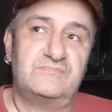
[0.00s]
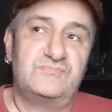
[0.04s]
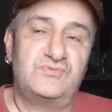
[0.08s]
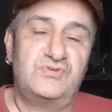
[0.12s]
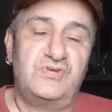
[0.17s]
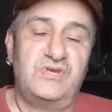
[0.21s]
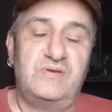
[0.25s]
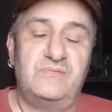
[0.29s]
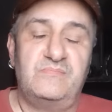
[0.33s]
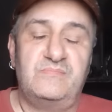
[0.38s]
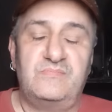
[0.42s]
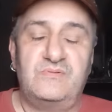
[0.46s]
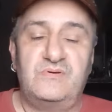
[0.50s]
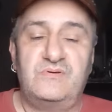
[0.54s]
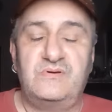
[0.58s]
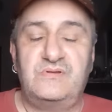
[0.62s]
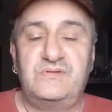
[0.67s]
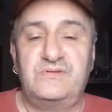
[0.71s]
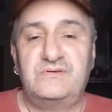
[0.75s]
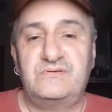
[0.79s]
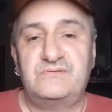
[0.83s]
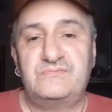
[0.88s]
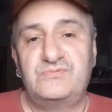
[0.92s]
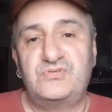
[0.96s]
gym
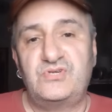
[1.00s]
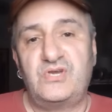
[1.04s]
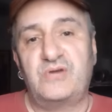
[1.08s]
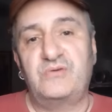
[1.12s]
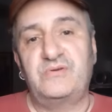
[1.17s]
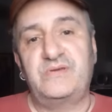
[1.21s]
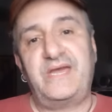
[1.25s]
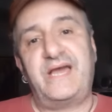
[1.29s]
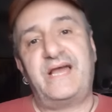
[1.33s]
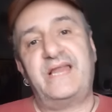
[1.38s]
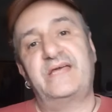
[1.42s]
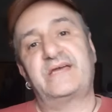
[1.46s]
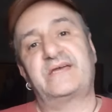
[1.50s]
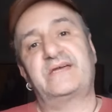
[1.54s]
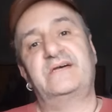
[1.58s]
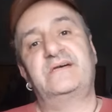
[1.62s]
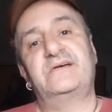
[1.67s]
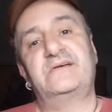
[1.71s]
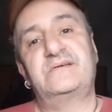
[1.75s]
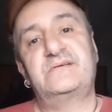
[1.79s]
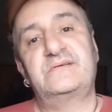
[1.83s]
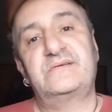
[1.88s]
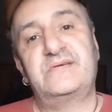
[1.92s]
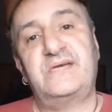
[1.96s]
that Joe
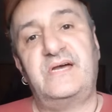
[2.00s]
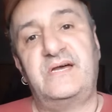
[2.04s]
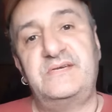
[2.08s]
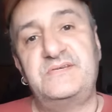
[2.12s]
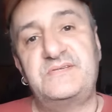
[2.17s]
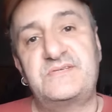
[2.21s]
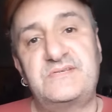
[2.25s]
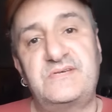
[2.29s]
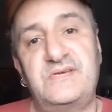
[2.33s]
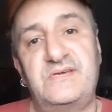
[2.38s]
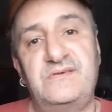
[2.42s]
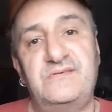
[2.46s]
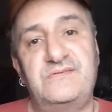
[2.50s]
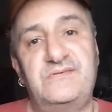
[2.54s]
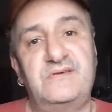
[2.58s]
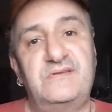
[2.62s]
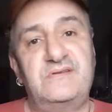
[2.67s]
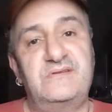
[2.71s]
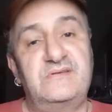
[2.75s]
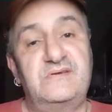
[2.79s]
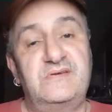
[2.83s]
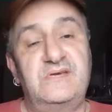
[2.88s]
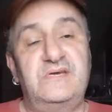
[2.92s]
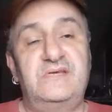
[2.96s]
Gallagher cut his teeth
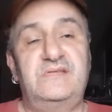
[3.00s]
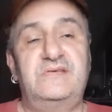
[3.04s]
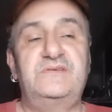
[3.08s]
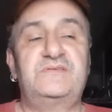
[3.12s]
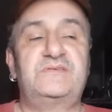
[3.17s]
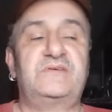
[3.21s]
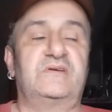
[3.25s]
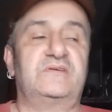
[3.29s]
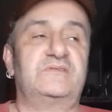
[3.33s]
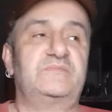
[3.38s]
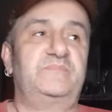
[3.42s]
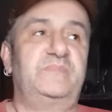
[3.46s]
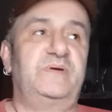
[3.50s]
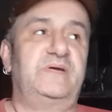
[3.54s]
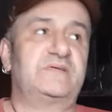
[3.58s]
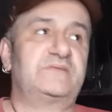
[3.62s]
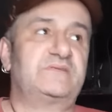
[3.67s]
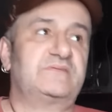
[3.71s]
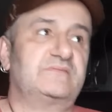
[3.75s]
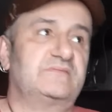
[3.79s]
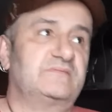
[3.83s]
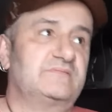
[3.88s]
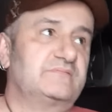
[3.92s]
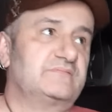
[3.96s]
in. This goes back
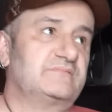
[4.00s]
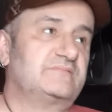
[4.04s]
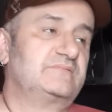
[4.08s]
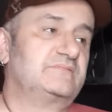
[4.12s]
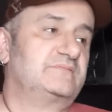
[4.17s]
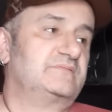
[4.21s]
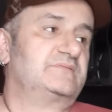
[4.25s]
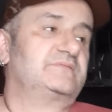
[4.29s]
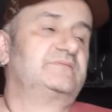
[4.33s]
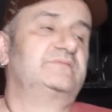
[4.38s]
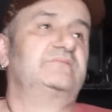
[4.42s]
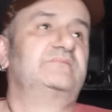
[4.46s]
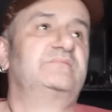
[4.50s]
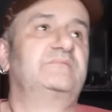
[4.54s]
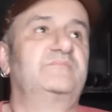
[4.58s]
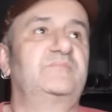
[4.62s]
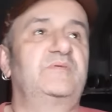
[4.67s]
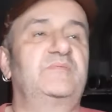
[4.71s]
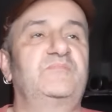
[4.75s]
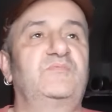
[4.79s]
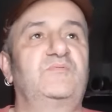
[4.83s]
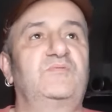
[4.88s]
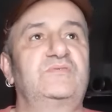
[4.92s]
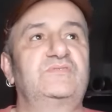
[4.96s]
to, I
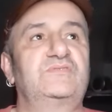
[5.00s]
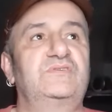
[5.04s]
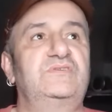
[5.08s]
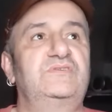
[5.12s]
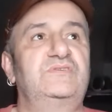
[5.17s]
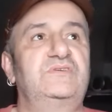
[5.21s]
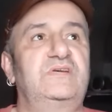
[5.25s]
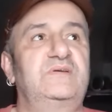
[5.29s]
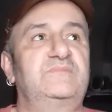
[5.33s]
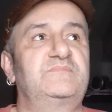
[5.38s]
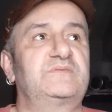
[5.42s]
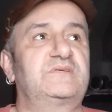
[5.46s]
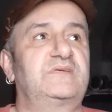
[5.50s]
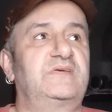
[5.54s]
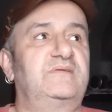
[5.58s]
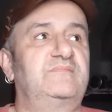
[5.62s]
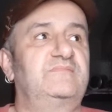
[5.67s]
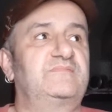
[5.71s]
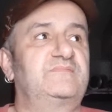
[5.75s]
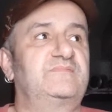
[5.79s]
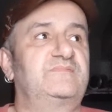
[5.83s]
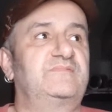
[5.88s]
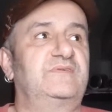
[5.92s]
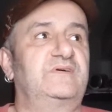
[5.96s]
remember watching champs
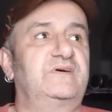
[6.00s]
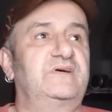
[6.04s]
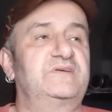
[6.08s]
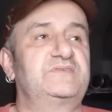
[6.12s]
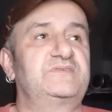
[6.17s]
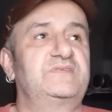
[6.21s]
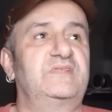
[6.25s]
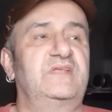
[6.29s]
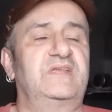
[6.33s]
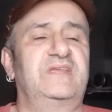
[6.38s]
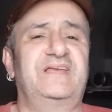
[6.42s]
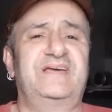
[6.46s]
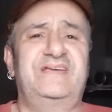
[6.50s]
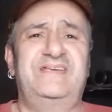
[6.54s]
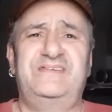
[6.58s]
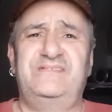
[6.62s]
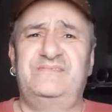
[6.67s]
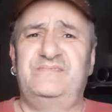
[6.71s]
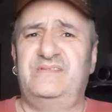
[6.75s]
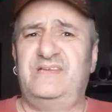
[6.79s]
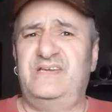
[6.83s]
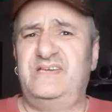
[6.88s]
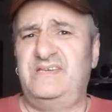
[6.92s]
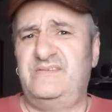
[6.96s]
camp fighters in the
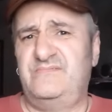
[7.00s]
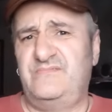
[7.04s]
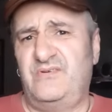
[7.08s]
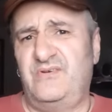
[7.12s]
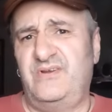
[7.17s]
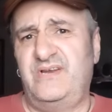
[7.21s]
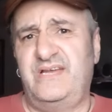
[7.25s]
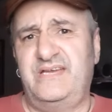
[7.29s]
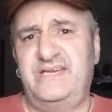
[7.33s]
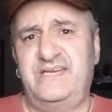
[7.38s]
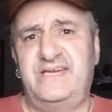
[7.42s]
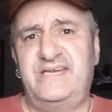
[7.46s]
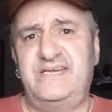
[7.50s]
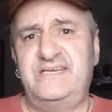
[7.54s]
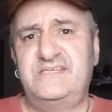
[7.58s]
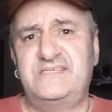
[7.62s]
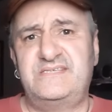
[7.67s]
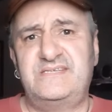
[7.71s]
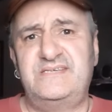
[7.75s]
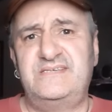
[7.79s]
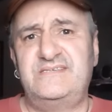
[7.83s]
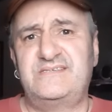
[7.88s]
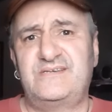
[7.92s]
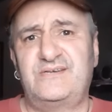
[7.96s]
very late
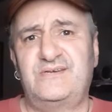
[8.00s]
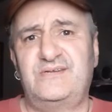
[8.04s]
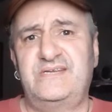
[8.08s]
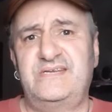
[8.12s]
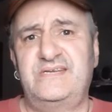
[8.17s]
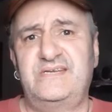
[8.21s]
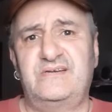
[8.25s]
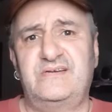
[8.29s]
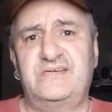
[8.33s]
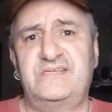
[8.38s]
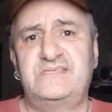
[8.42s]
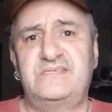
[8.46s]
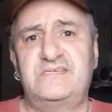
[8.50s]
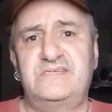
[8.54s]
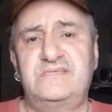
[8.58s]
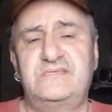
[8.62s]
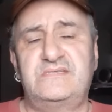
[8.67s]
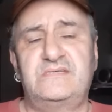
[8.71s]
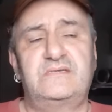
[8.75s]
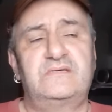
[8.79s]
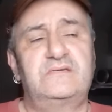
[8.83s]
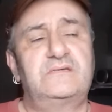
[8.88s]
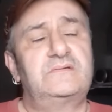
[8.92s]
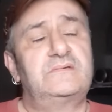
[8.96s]
80s, early 90s.